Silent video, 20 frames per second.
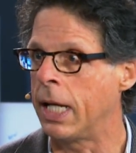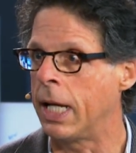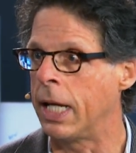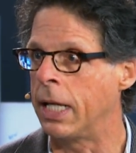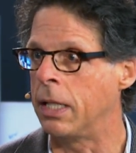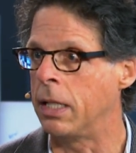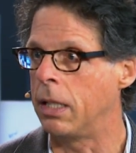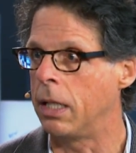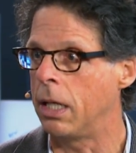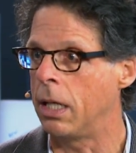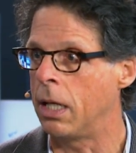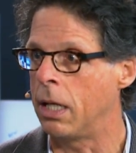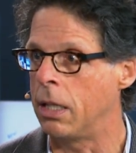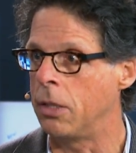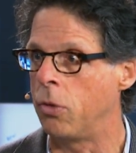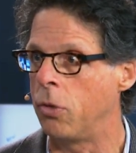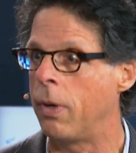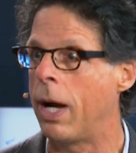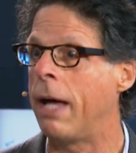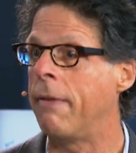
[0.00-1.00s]
and
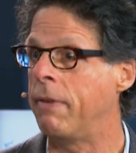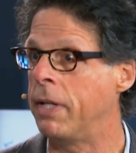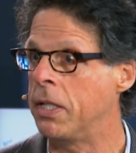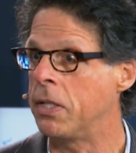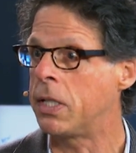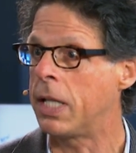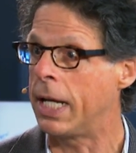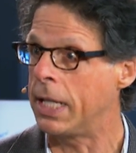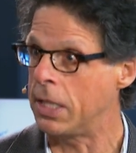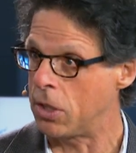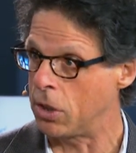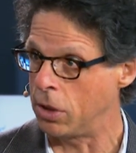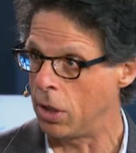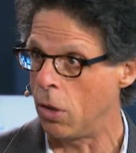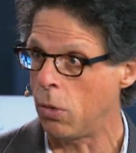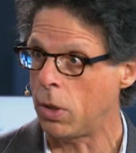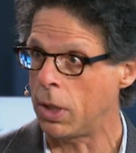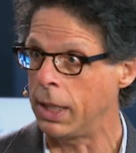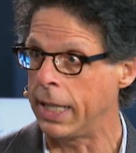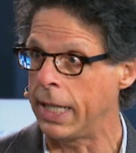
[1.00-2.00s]
derive insights
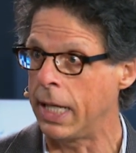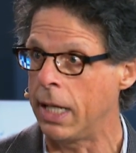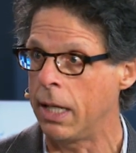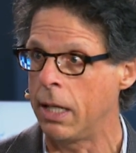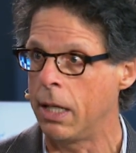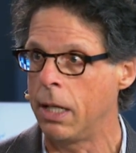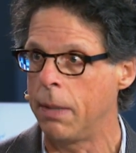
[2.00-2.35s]
locally